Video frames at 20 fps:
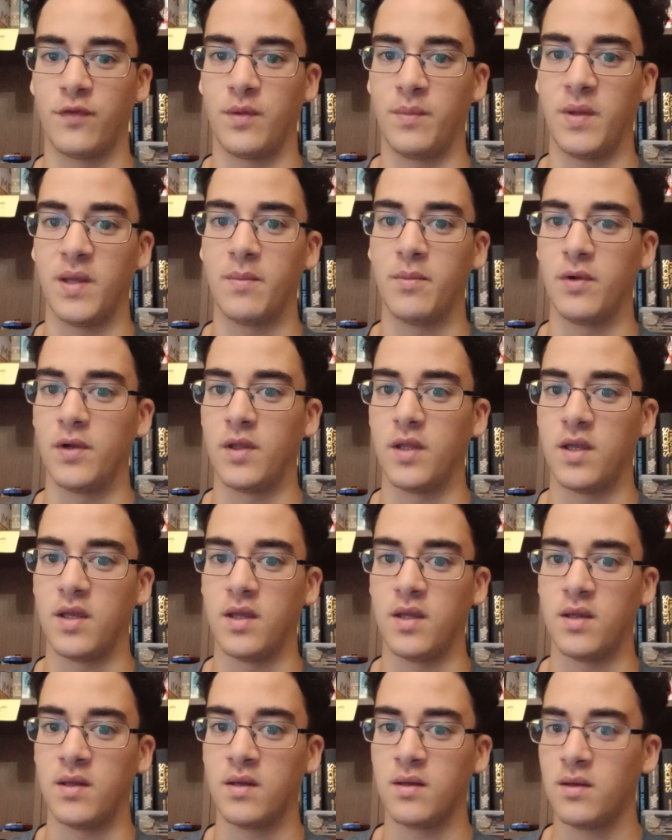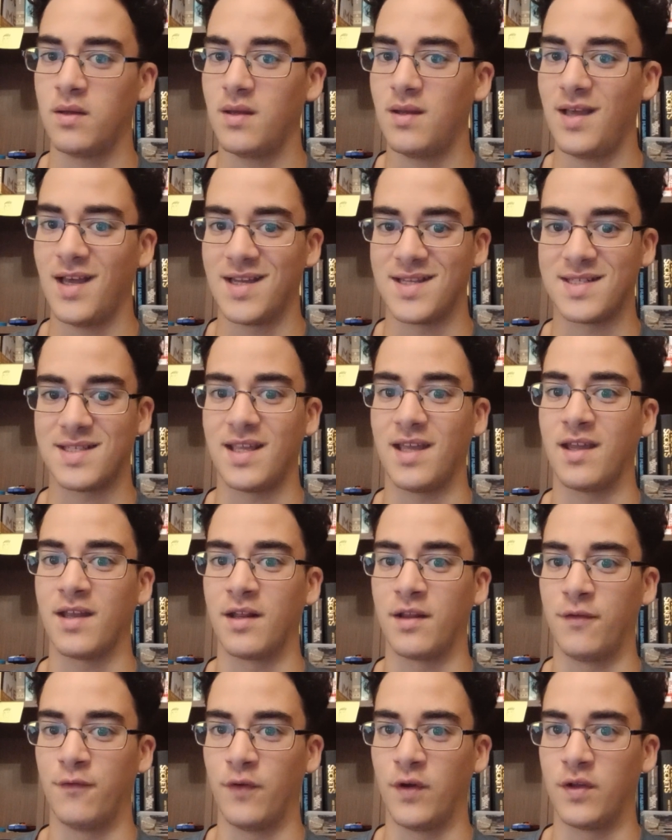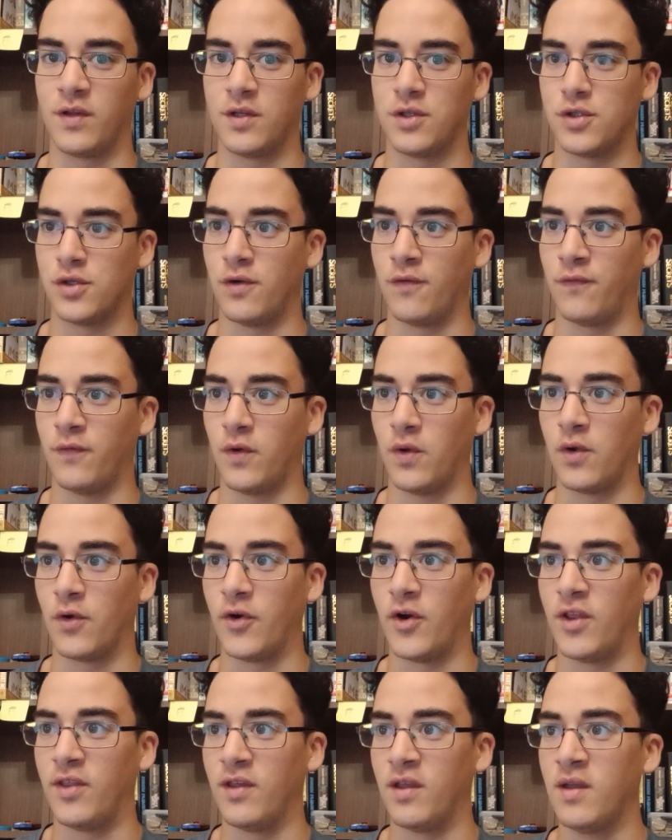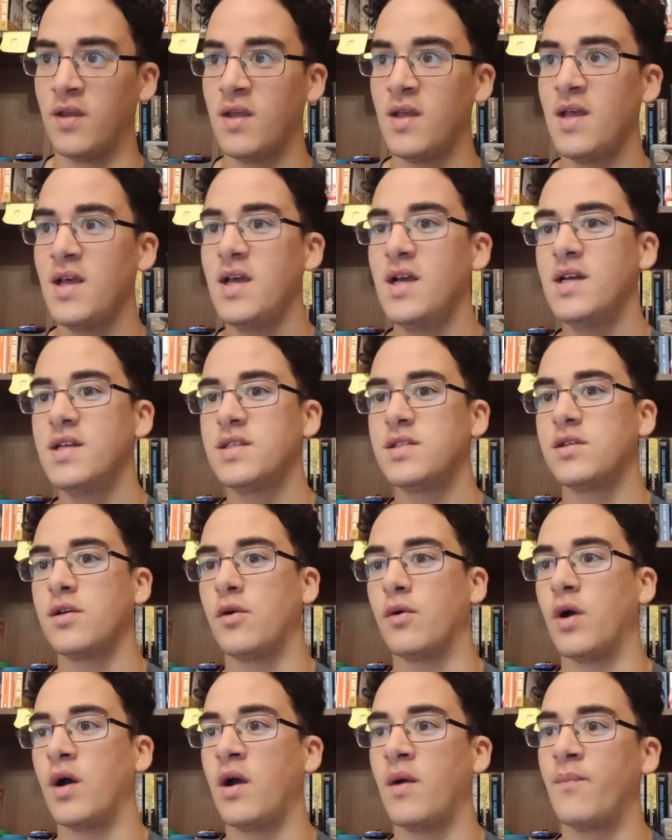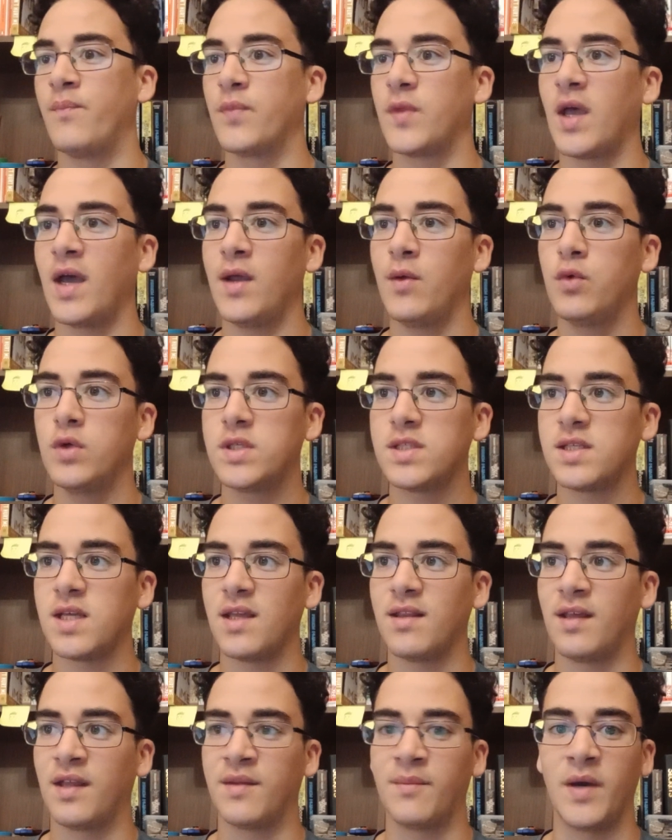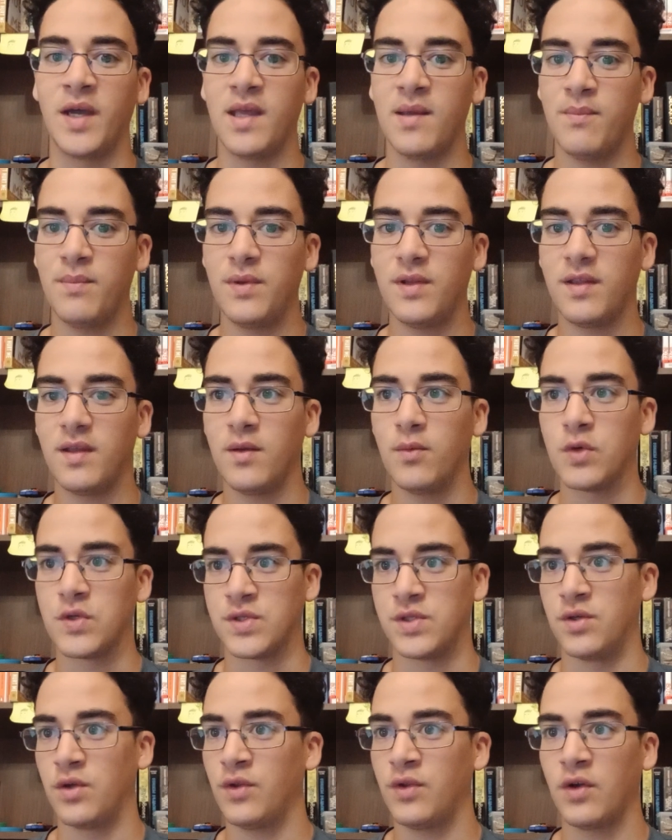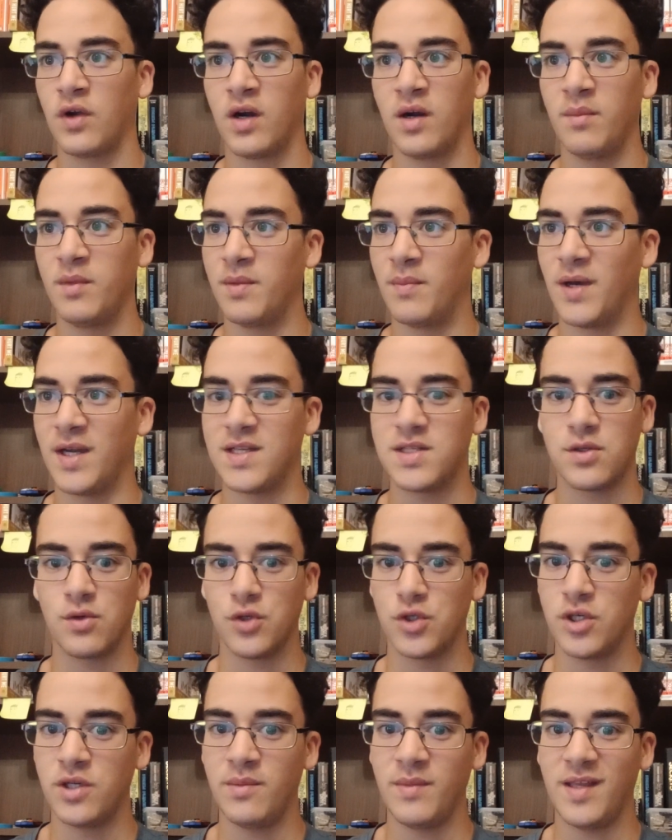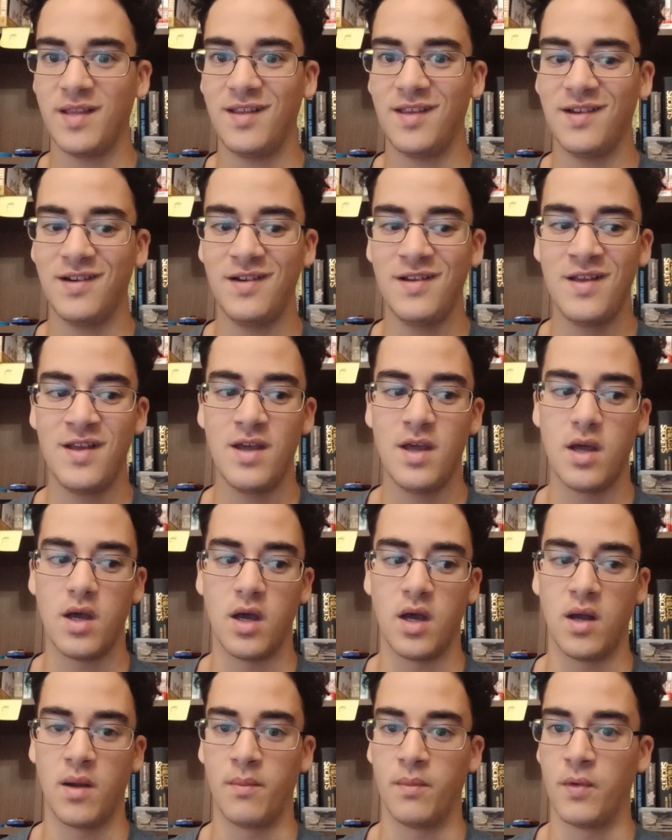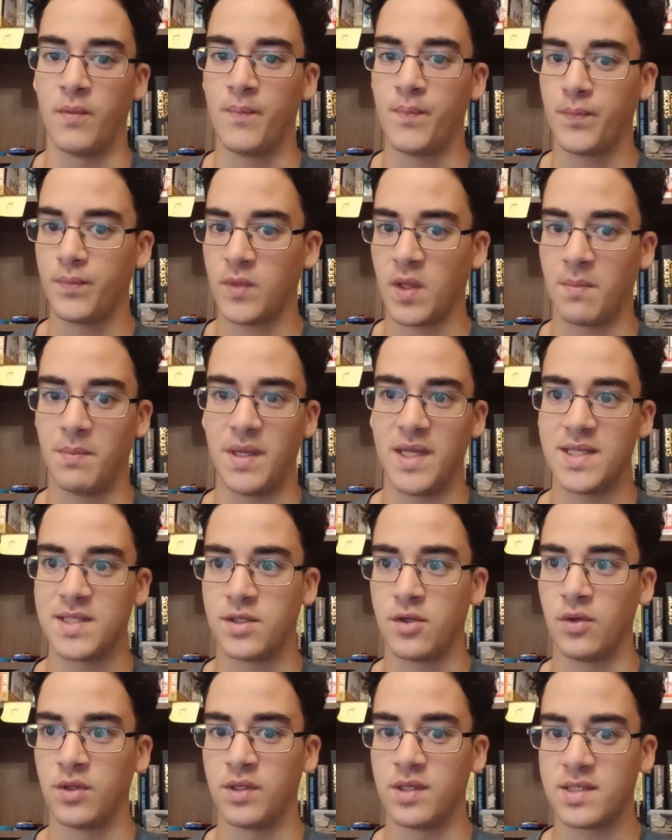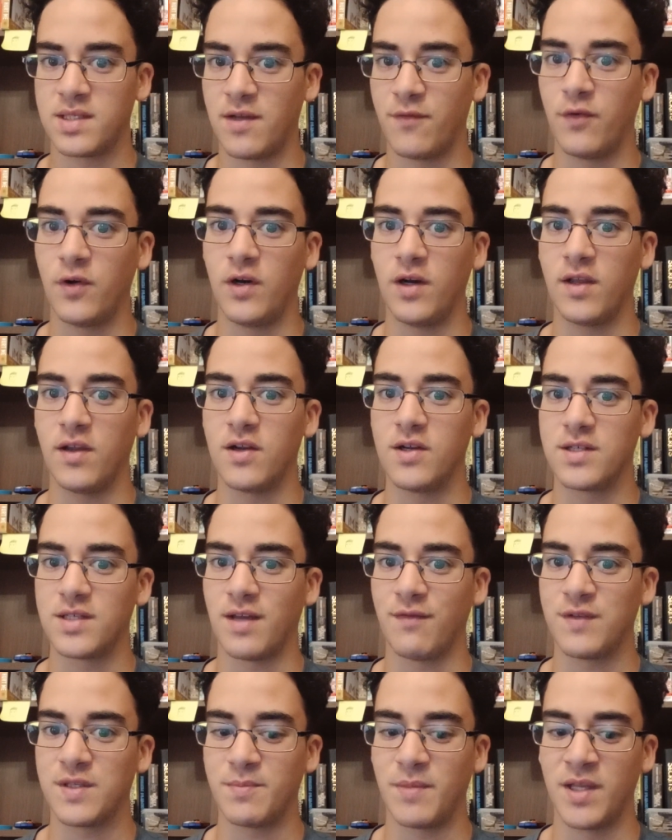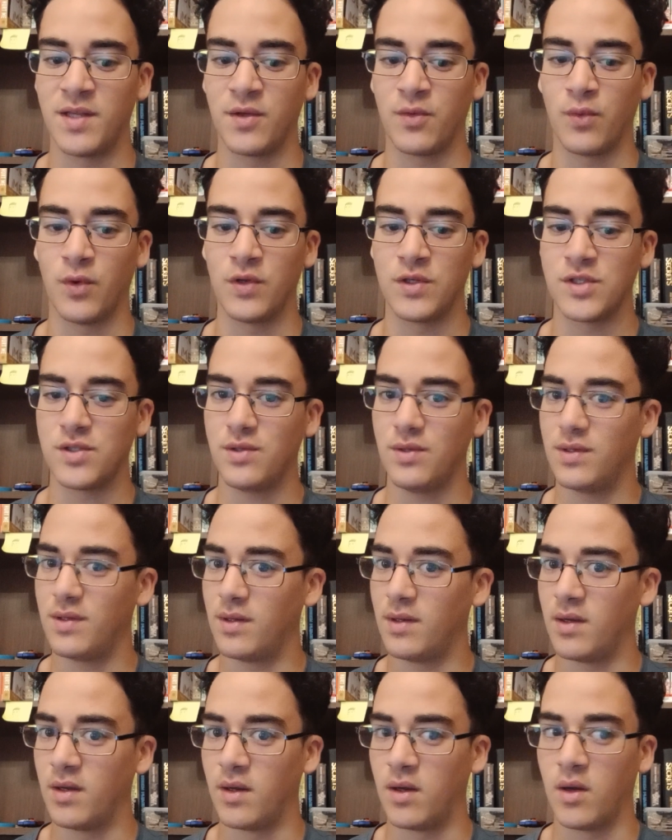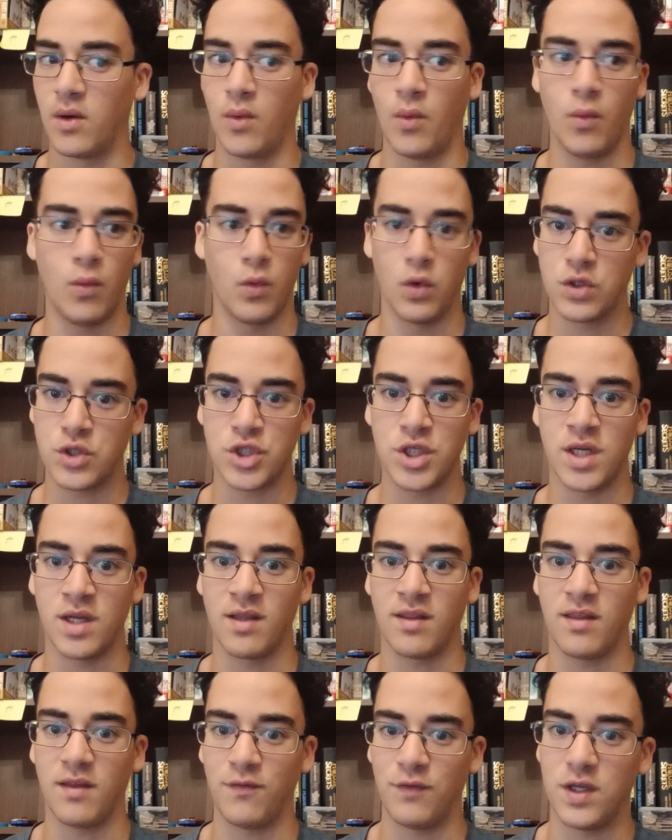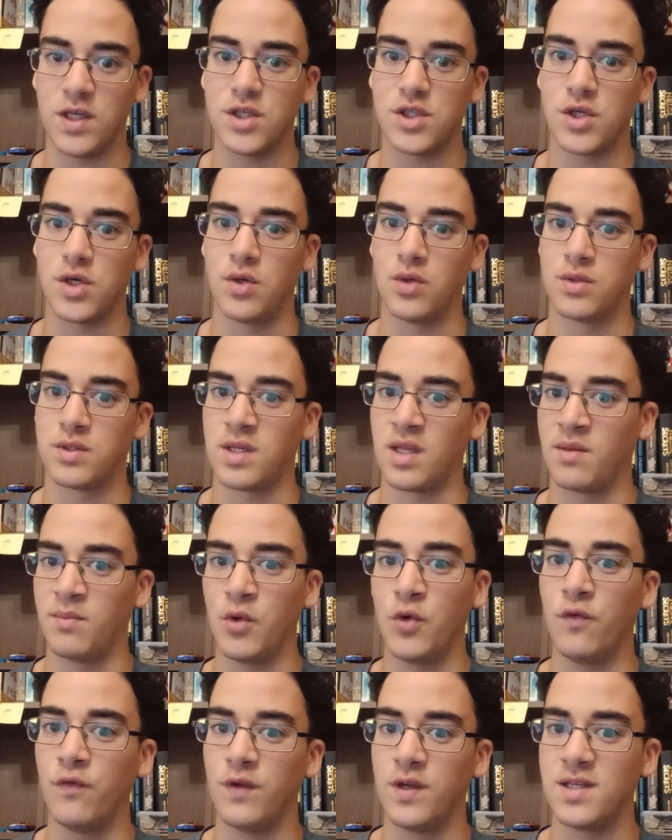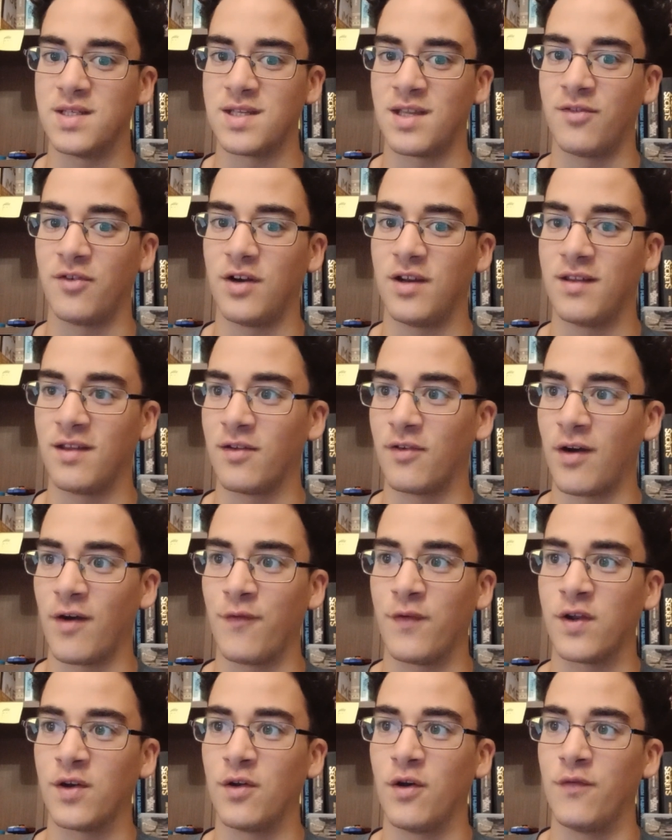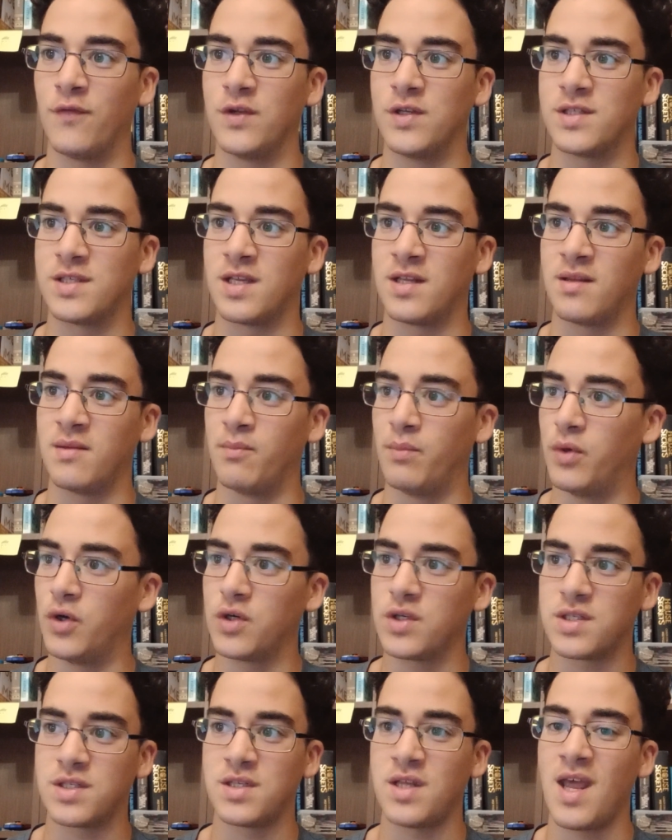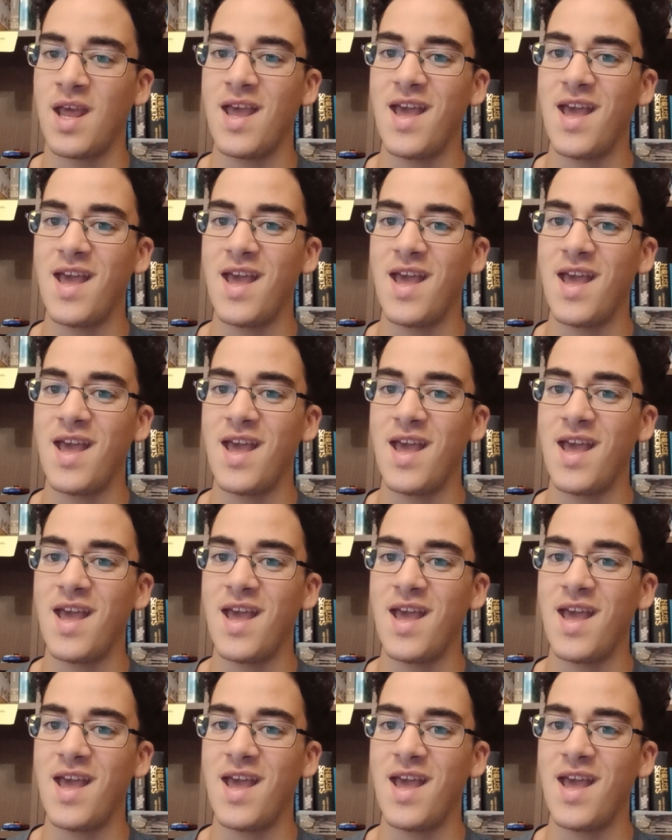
the people he has taken advantage of already. So I would say that my empathy was not harmed by social media, based on the several years I've spent watching TV shows and movies and reading graphic novels and books,